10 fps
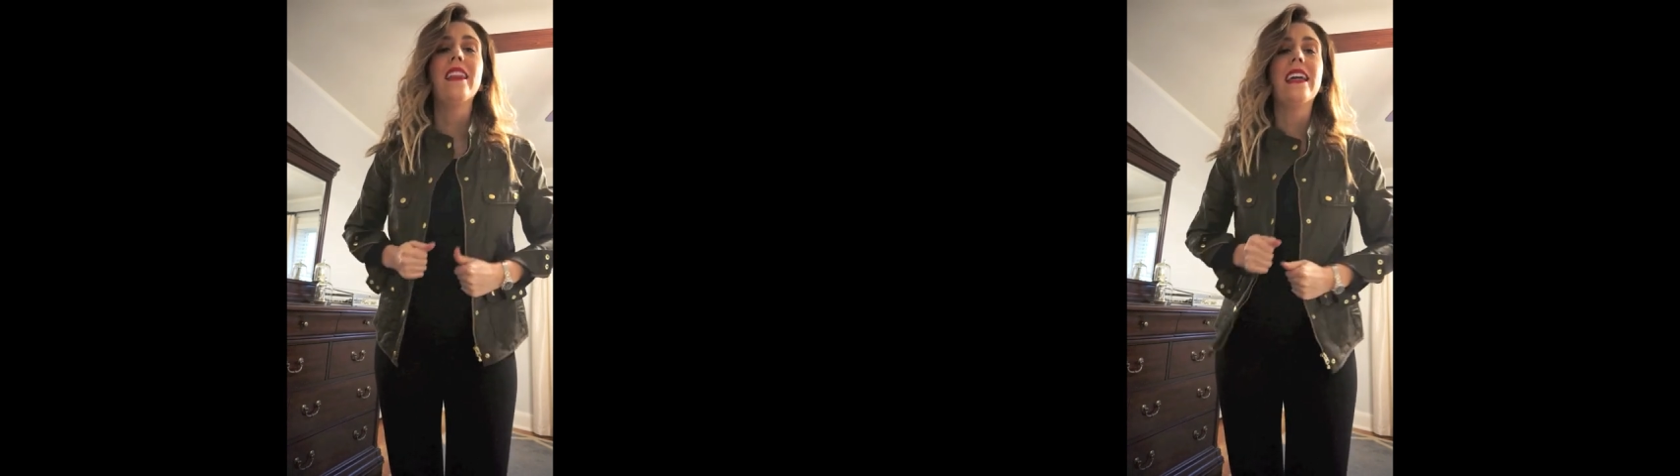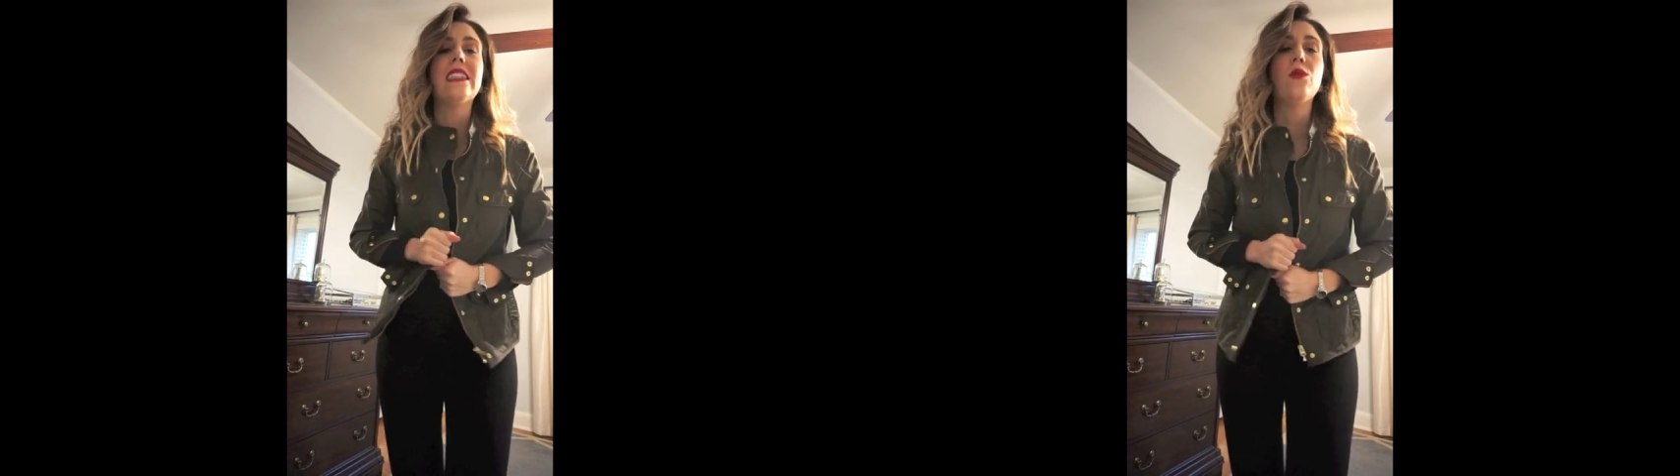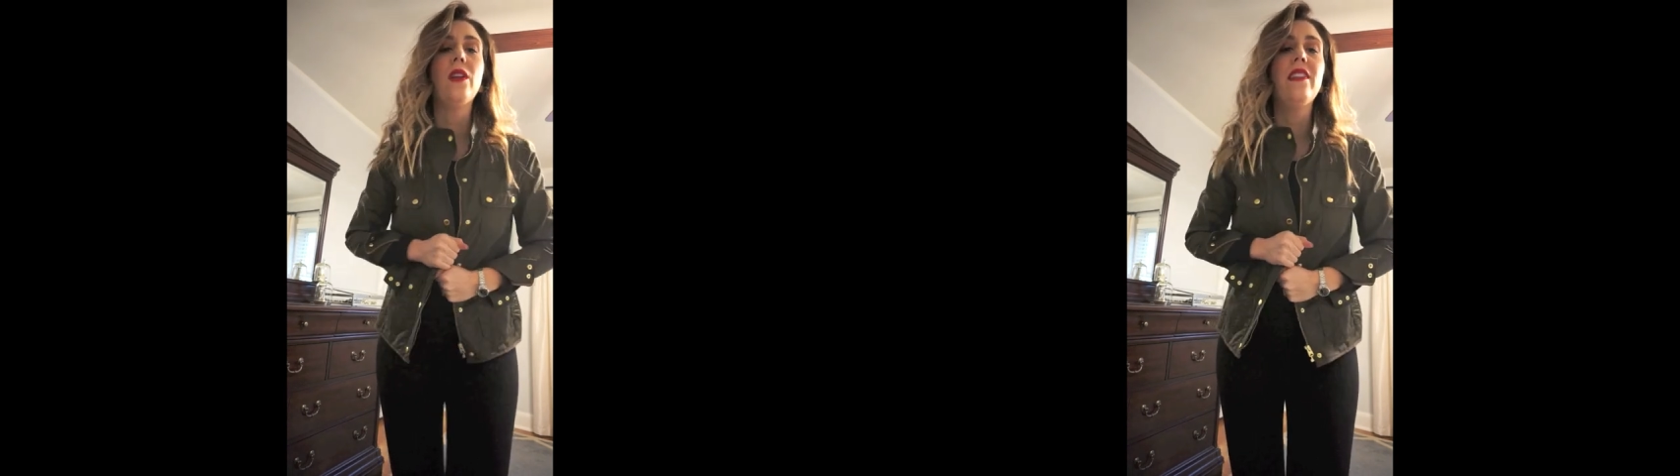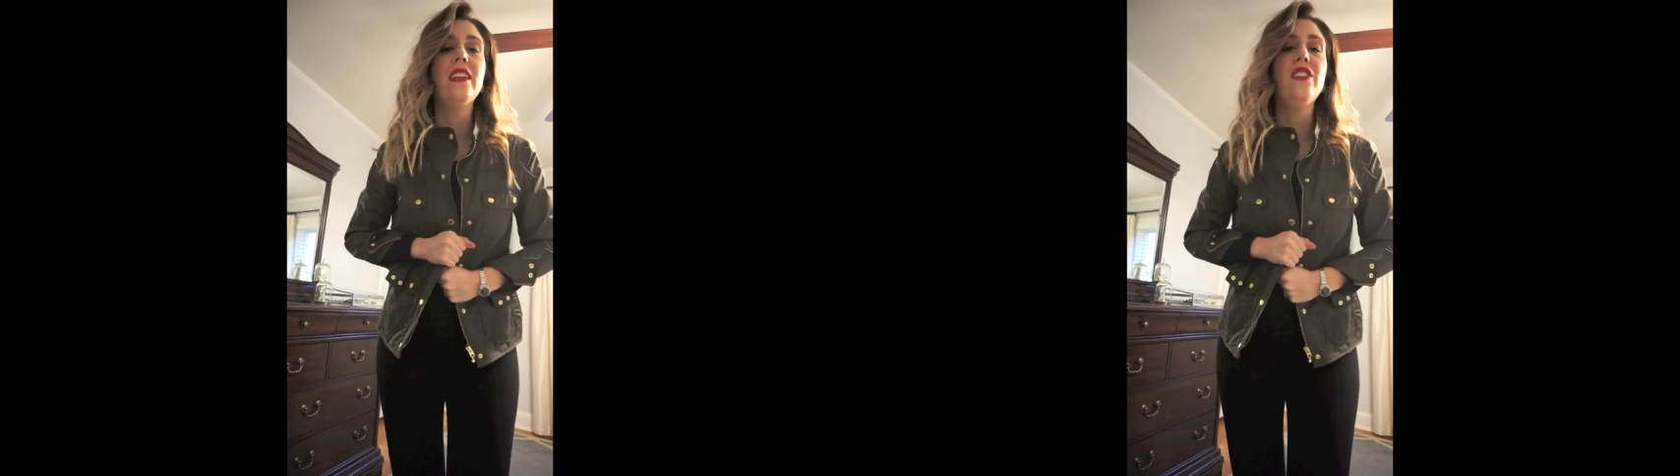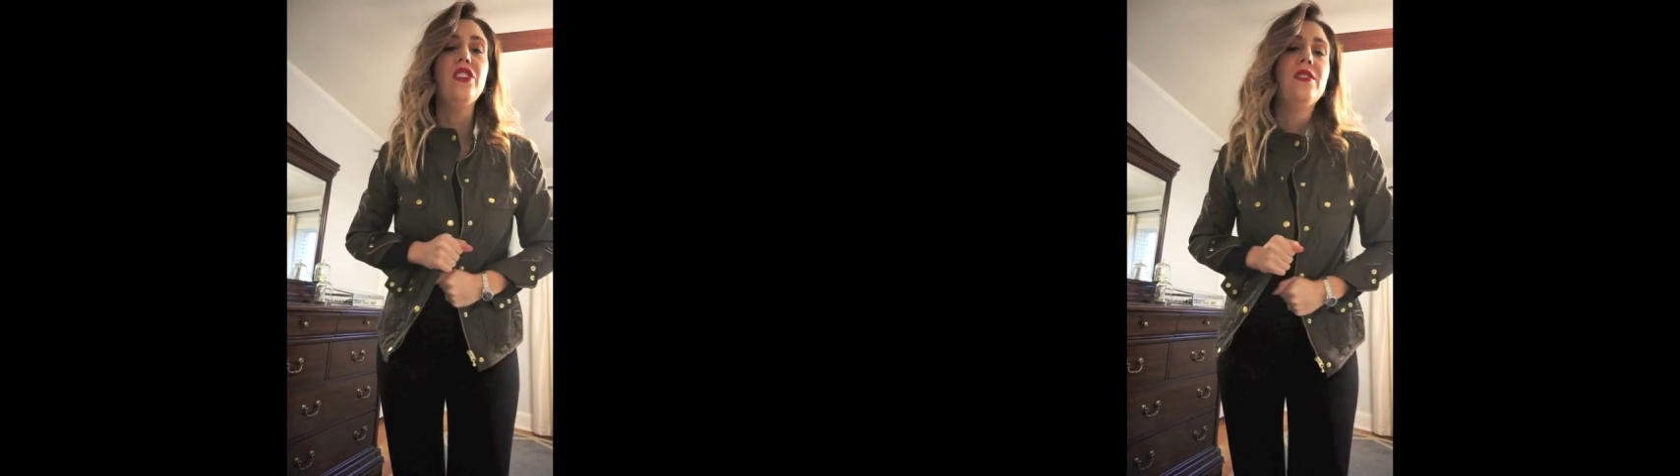Like it's one of
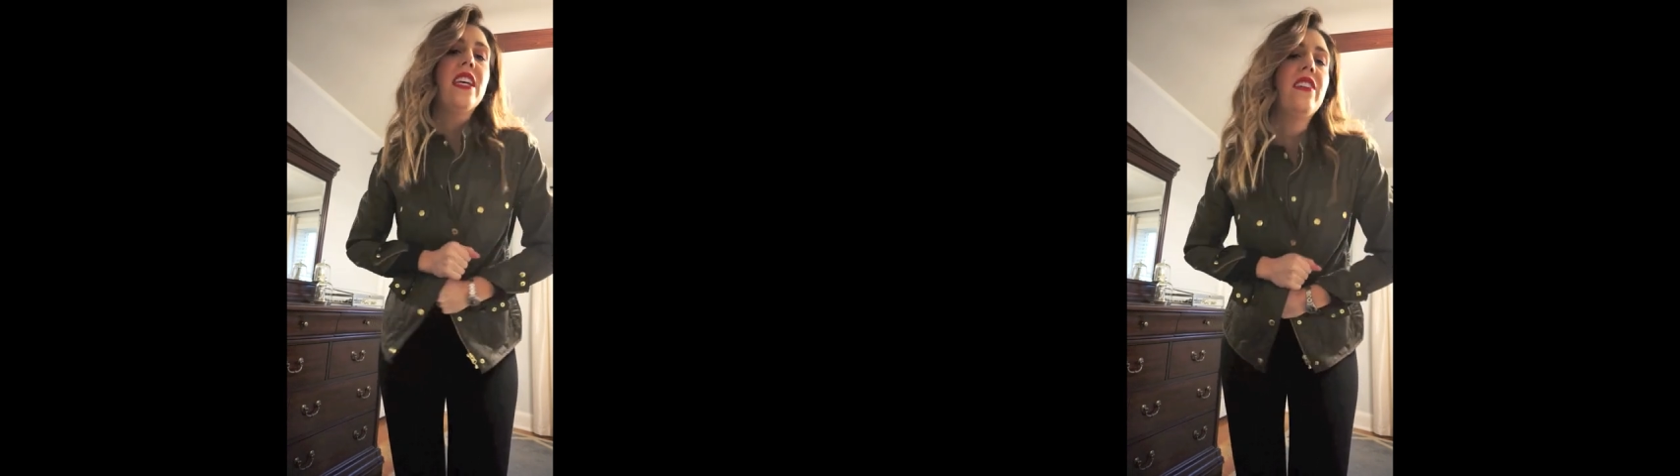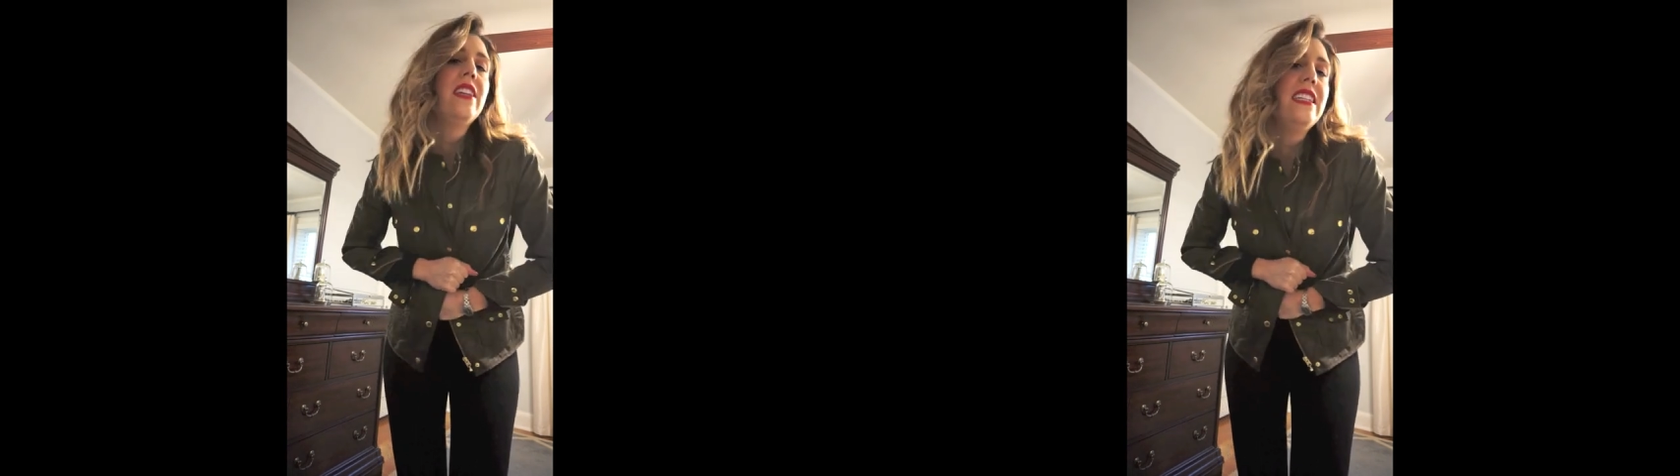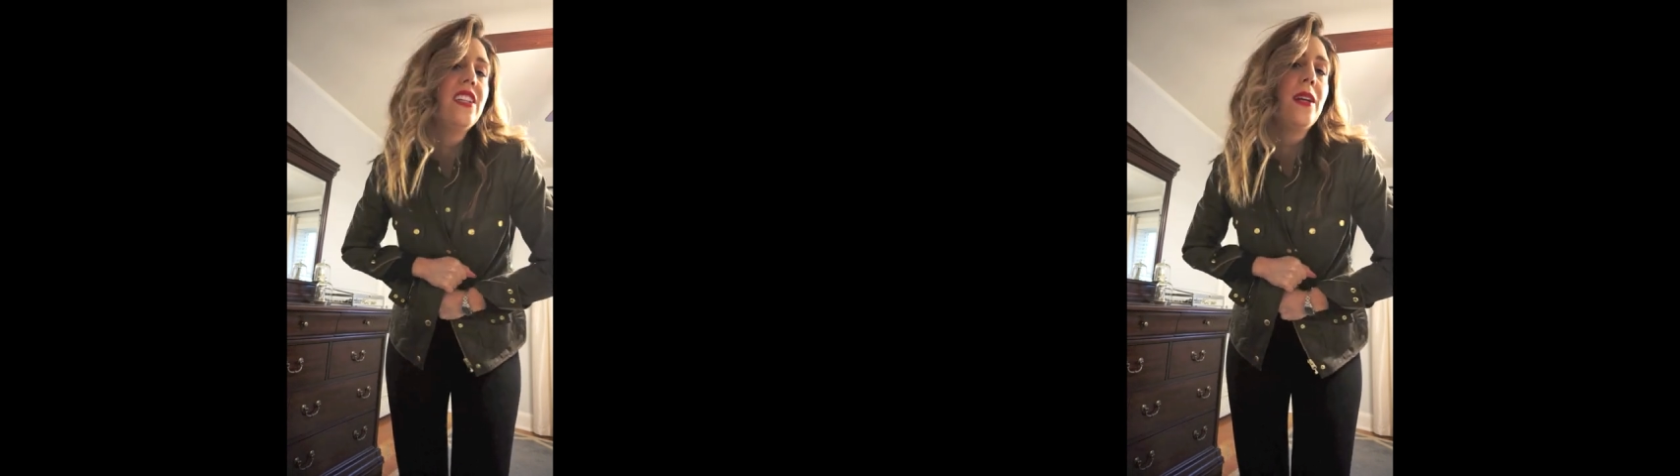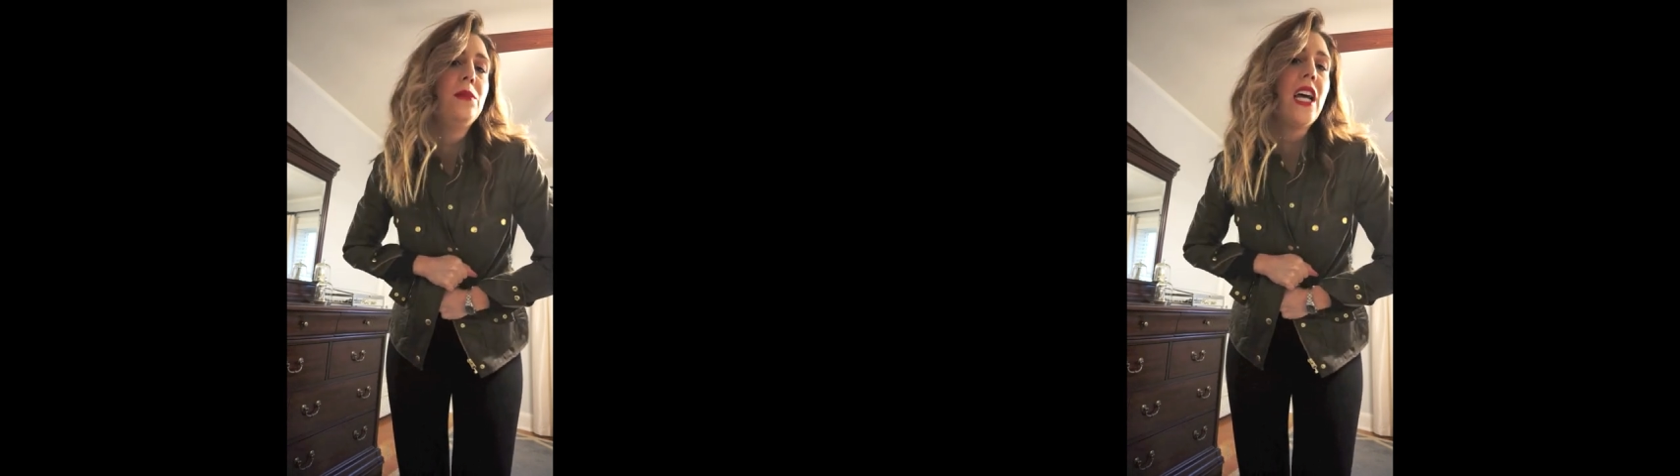the utility type